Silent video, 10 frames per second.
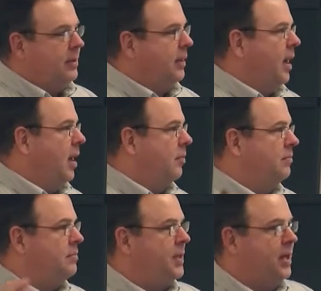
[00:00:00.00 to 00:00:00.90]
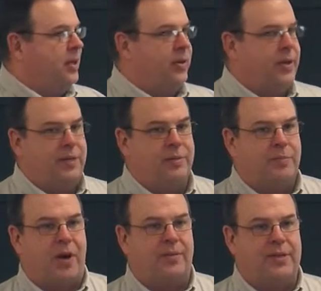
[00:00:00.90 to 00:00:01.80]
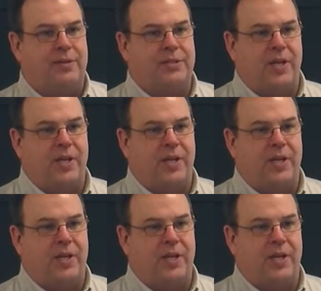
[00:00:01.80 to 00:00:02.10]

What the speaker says: you know, you're probably either